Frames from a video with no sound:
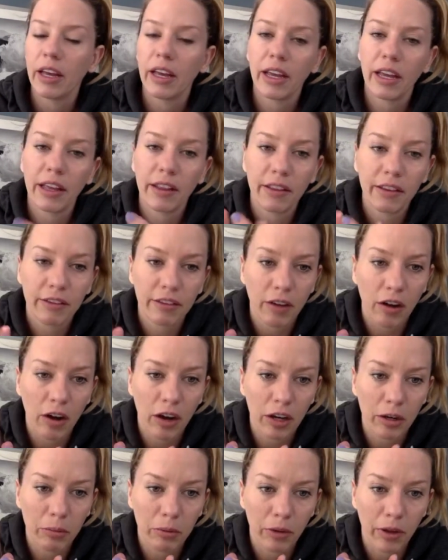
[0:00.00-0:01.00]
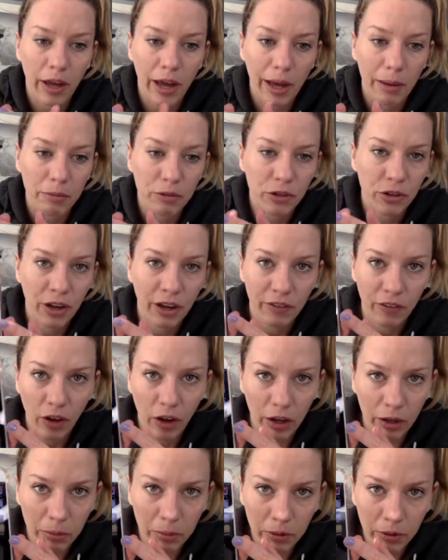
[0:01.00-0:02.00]
in this Audible app. Do you have
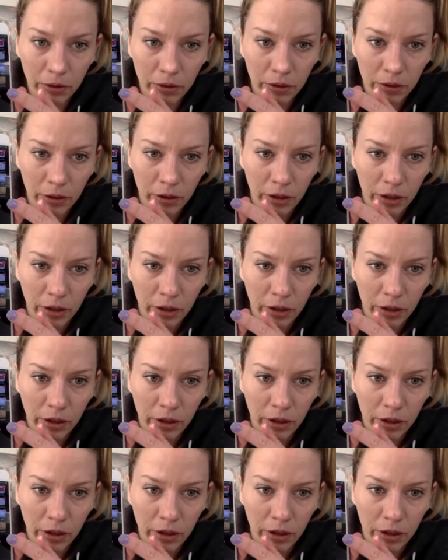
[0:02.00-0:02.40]
Audible?